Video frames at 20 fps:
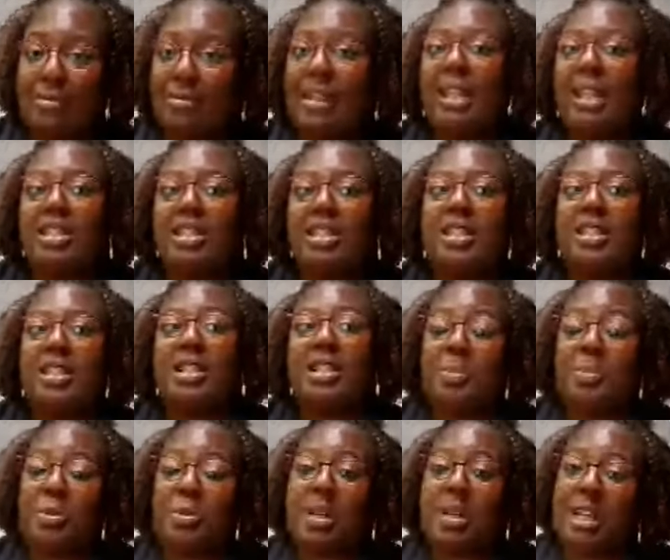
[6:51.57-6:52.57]
that's
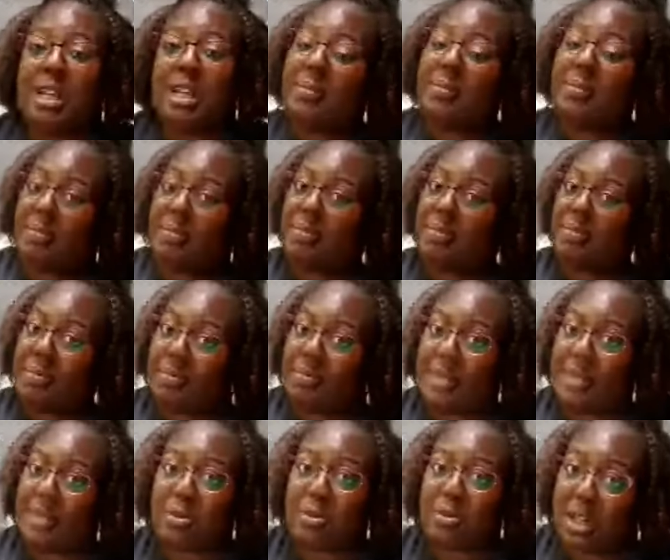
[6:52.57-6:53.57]
pretty
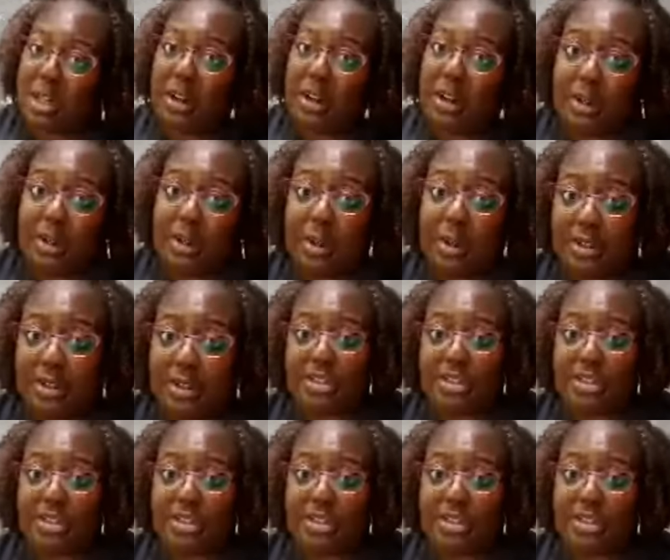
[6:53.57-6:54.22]
hardcore.